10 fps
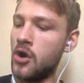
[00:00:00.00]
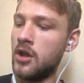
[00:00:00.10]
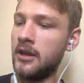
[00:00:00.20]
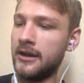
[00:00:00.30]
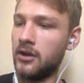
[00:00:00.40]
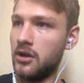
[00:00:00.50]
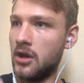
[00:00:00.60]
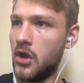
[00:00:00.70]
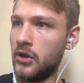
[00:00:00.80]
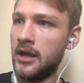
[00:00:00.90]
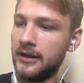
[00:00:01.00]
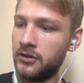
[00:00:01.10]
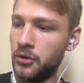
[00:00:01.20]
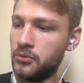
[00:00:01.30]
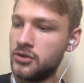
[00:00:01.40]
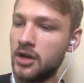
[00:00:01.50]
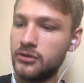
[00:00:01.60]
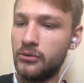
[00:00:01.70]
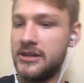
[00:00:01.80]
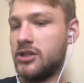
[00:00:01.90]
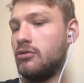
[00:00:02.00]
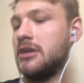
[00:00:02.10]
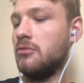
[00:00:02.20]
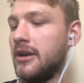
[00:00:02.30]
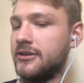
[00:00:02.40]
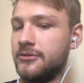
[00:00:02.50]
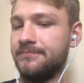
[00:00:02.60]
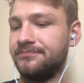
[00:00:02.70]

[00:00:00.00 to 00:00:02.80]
like to judge all these screenwrites,